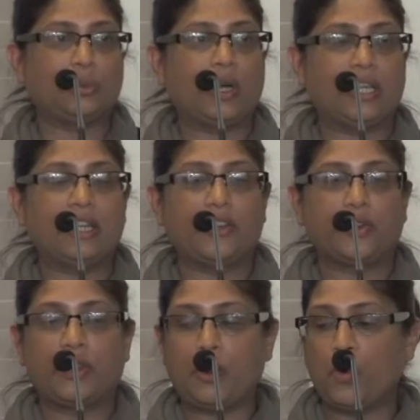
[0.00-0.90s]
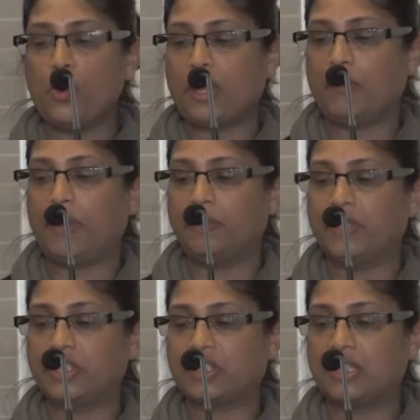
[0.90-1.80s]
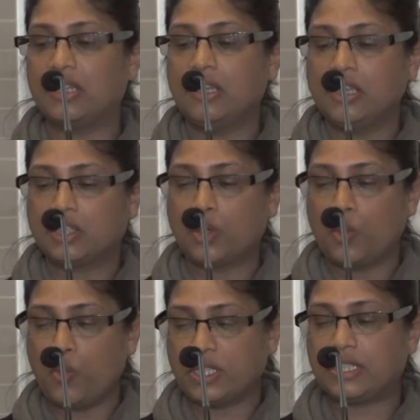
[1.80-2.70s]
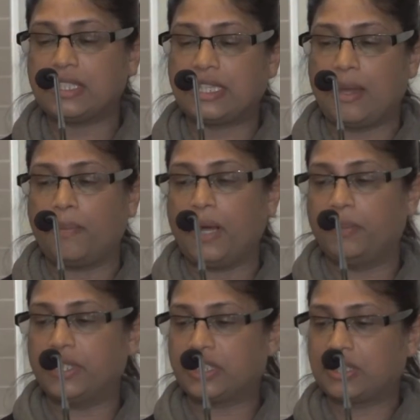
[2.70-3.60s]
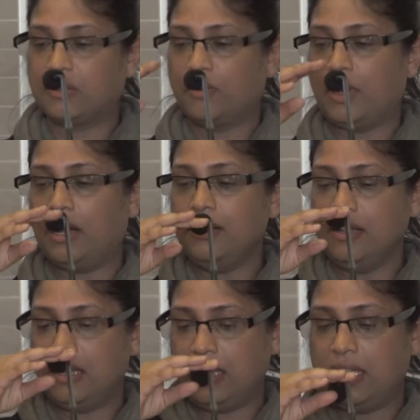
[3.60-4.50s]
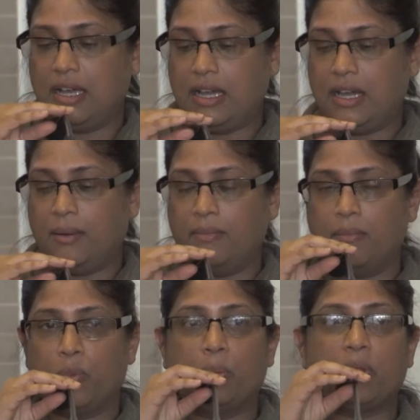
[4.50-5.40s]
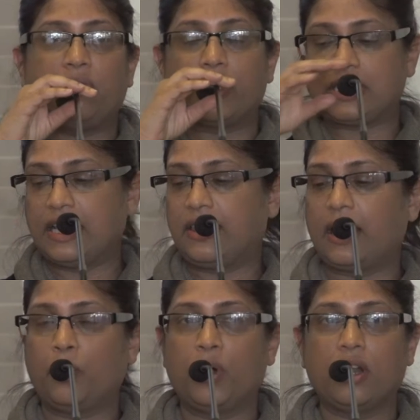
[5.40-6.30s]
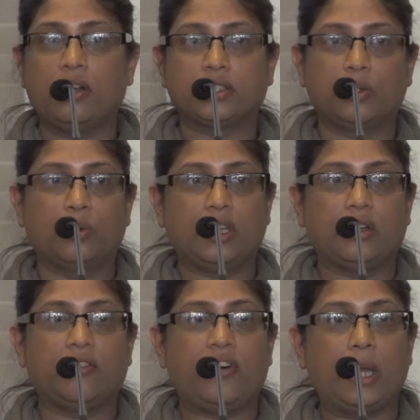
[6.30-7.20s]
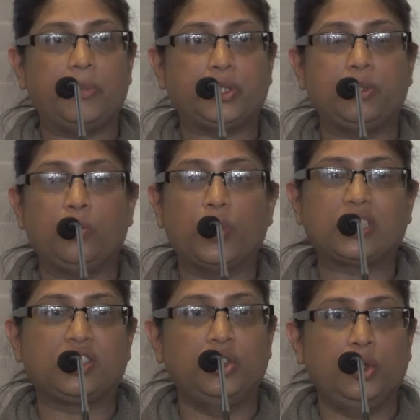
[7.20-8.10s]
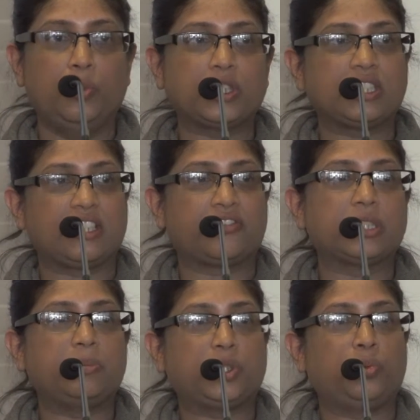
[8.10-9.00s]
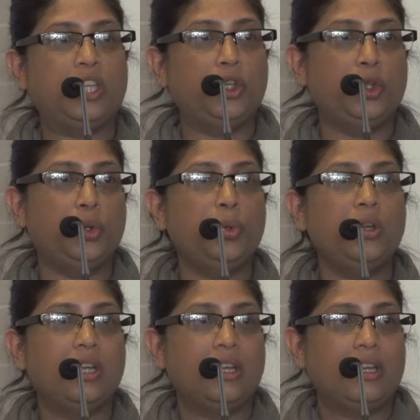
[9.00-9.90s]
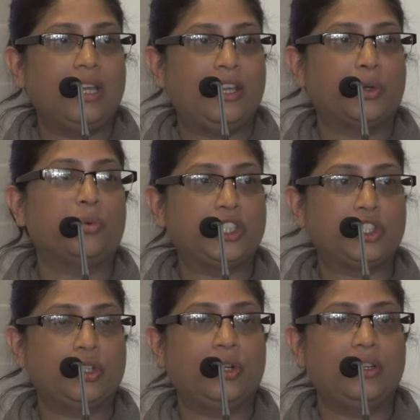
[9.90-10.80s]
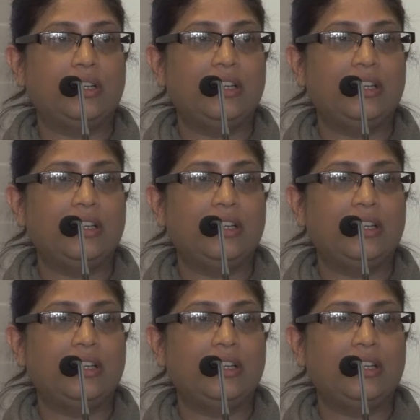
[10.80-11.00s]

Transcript: to one another, they won't get published. So what does get published? Well, before I say that, I want to also clarify between what's new, what's the difference between new and original.